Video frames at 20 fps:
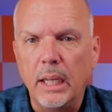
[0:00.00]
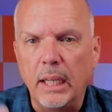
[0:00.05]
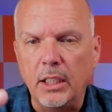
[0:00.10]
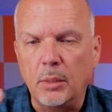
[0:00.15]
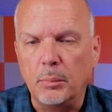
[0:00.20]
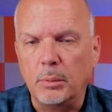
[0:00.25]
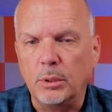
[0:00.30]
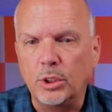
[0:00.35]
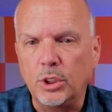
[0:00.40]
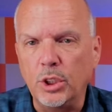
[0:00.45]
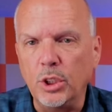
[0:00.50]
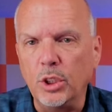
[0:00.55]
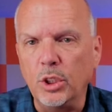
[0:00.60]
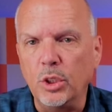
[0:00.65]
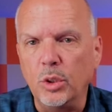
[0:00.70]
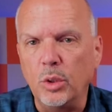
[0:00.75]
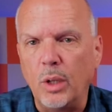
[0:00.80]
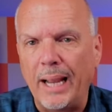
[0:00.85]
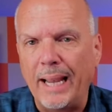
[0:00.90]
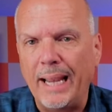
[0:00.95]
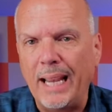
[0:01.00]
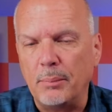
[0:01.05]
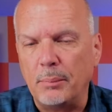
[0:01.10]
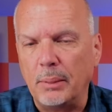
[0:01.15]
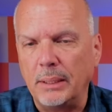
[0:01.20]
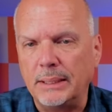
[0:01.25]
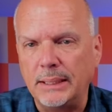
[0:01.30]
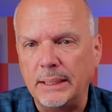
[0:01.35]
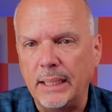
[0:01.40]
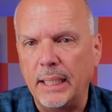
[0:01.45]
And number two, I had
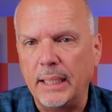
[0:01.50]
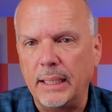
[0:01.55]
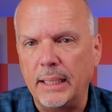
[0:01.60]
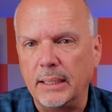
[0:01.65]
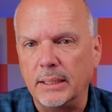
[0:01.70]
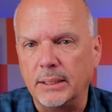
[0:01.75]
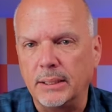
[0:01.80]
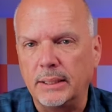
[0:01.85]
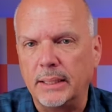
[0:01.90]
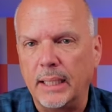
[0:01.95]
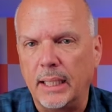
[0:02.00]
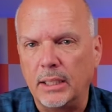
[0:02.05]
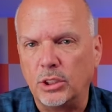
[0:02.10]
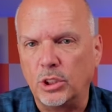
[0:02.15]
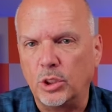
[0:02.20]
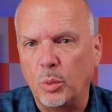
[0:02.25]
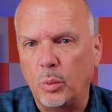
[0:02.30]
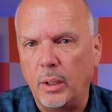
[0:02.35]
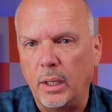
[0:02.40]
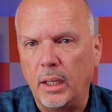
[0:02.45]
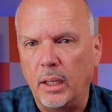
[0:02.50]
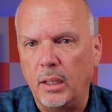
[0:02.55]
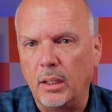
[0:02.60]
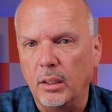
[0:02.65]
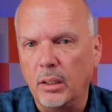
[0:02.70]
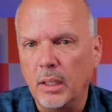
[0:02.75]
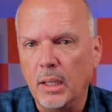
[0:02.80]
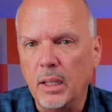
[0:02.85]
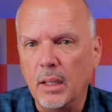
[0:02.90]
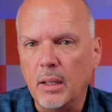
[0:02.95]
my settings set to
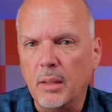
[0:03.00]
where